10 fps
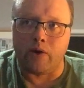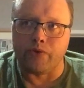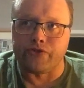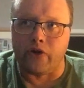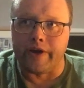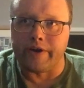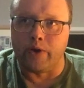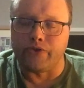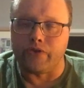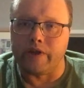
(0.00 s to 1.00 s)
I was
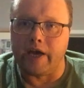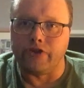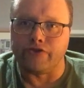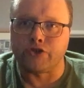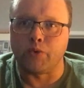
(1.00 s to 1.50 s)
diagnosed at the age of